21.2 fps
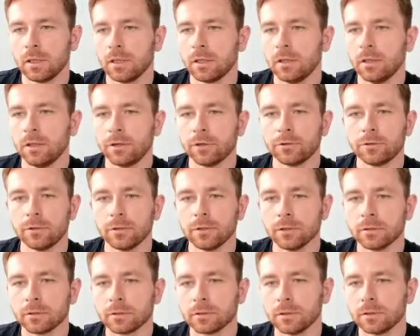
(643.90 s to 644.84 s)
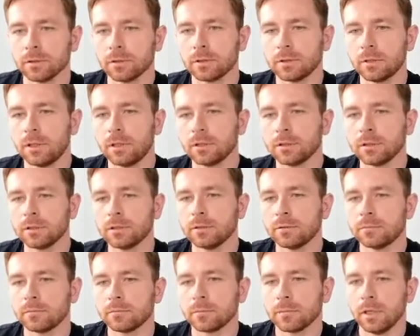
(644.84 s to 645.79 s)
The recording is started,
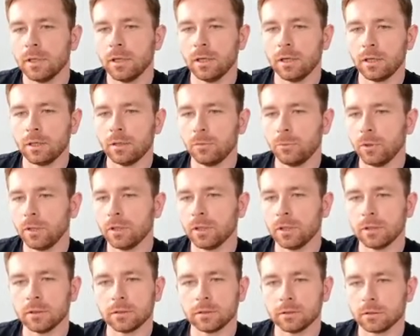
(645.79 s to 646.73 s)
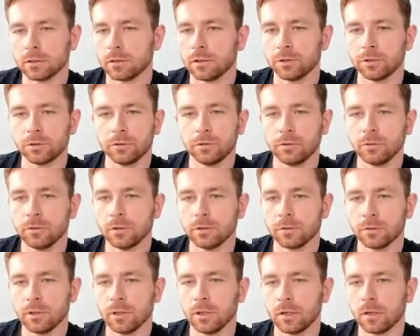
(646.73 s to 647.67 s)
and we can control
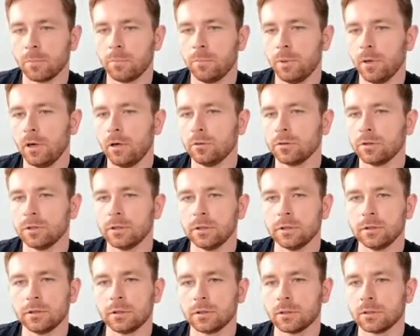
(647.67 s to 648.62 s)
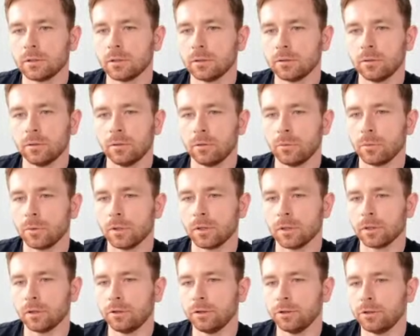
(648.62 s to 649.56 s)
it, like pause it, or we
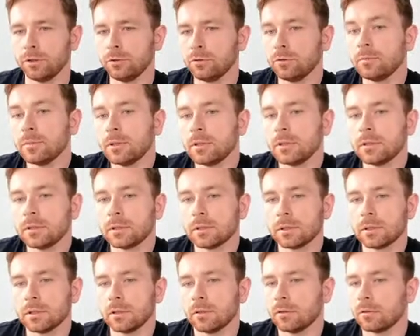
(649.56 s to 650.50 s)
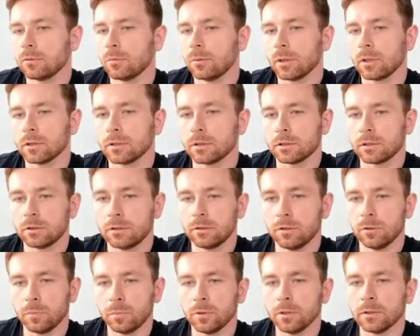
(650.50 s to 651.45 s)
can resume it, or we can
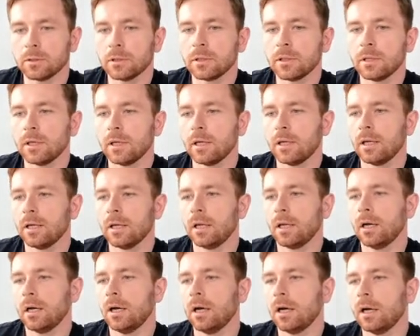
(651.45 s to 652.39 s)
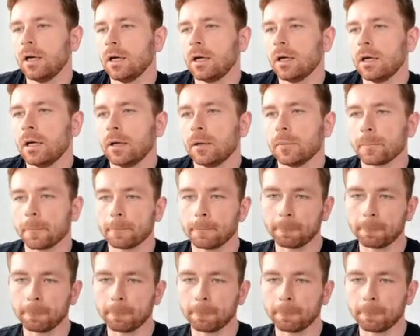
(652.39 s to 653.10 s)
stop it, and